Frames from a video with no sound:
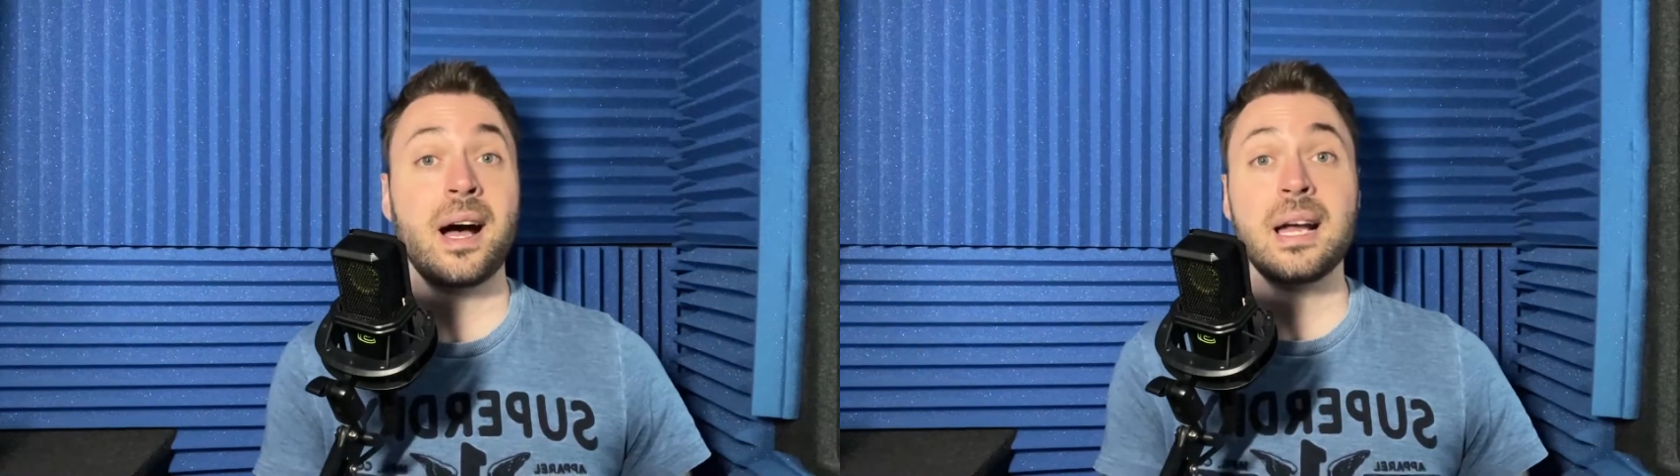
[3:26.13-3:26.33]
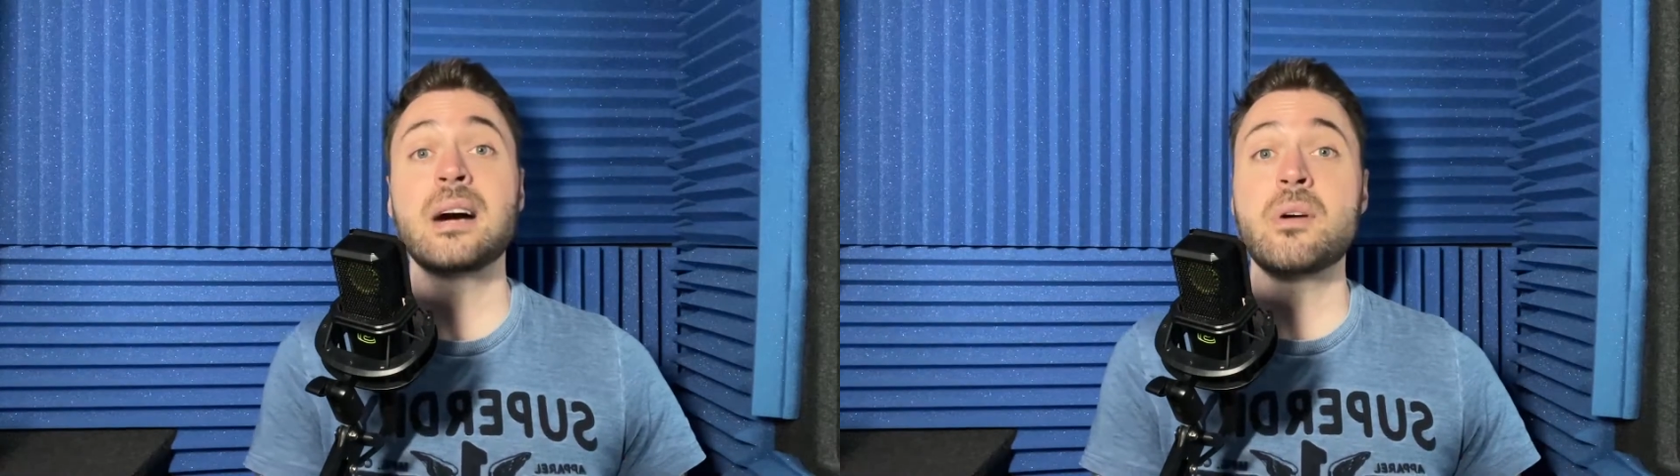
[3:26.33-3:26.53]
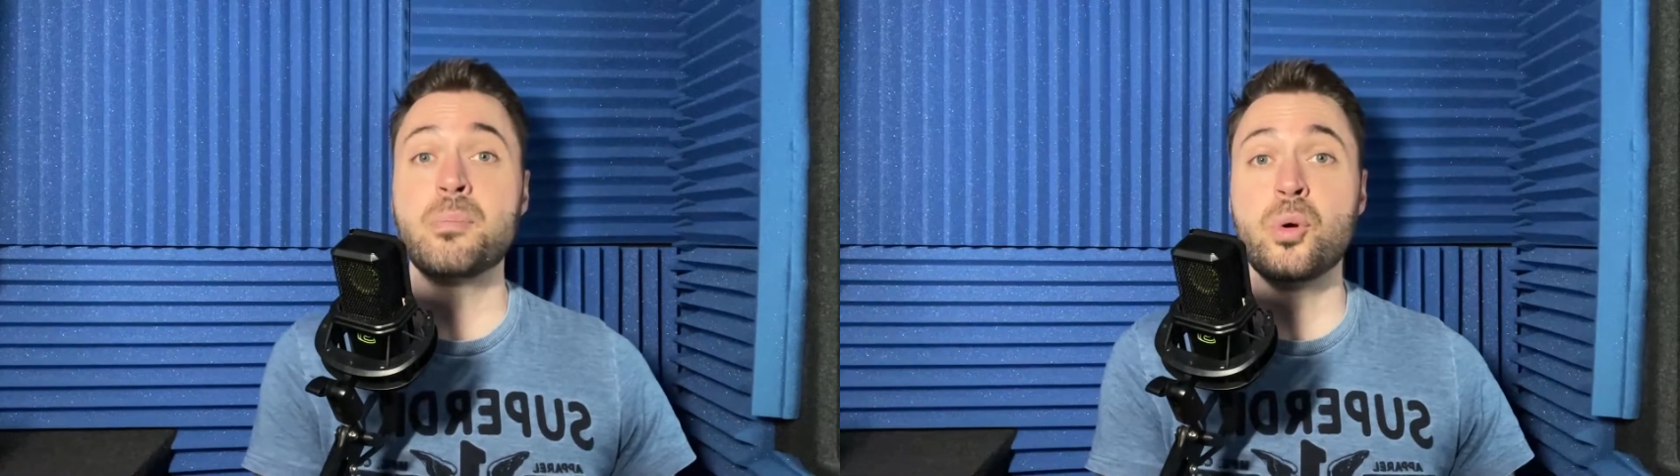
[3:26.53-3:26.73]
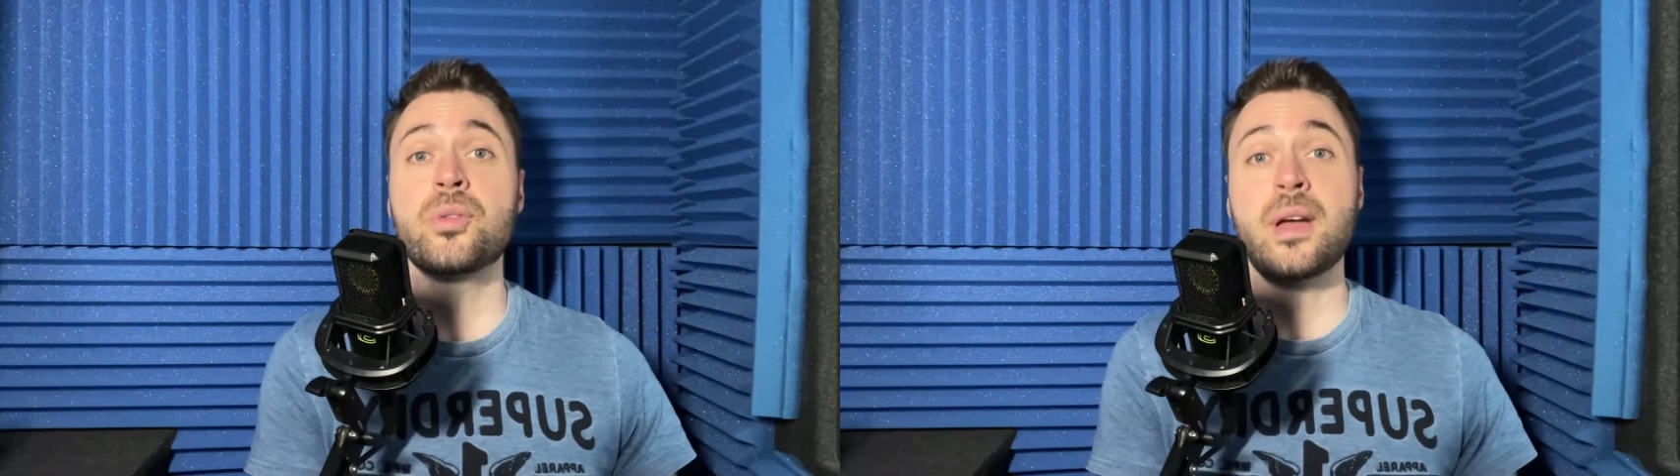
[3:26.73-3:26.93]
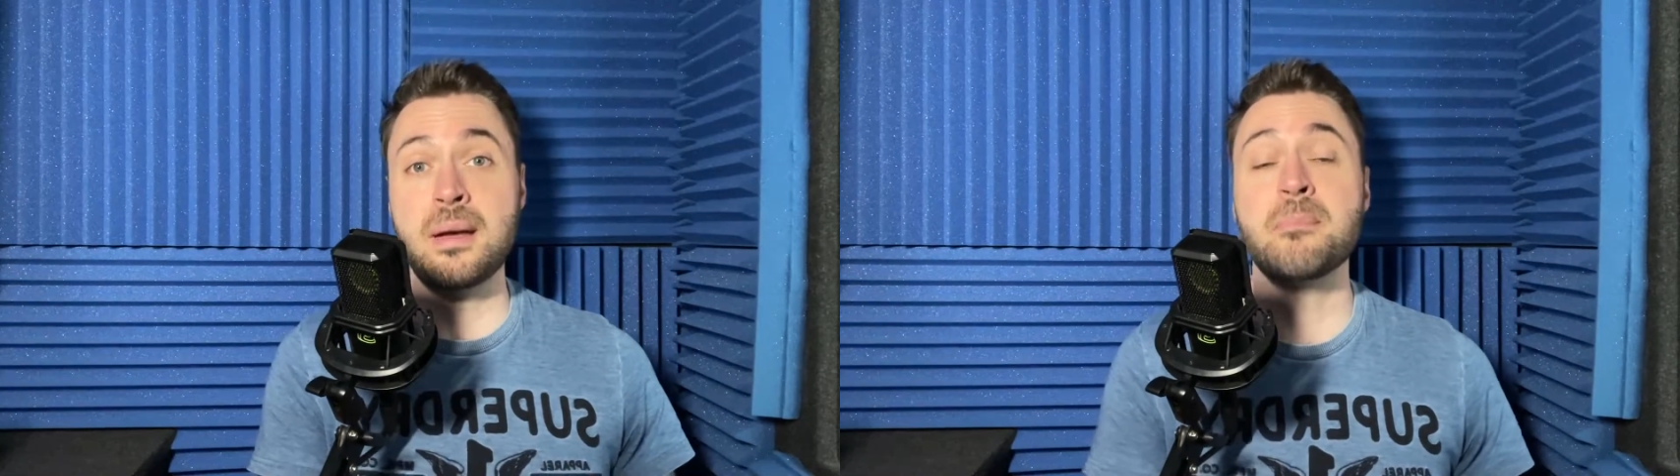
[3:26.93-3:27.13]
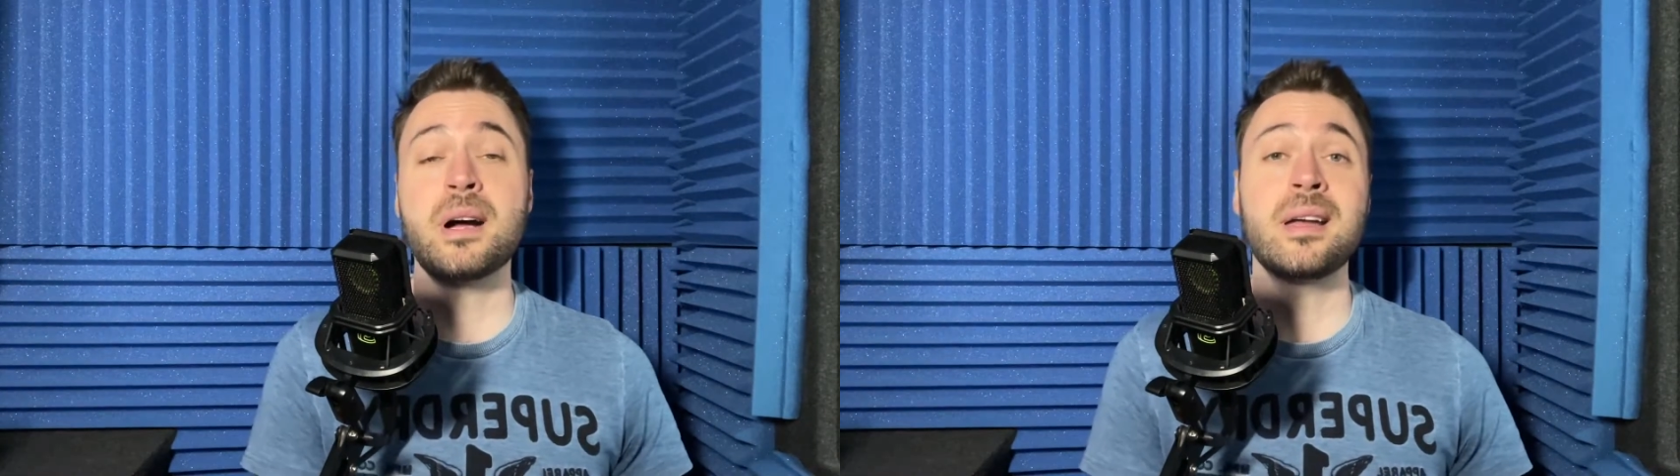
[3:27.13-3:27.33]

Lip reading: I have a booth in my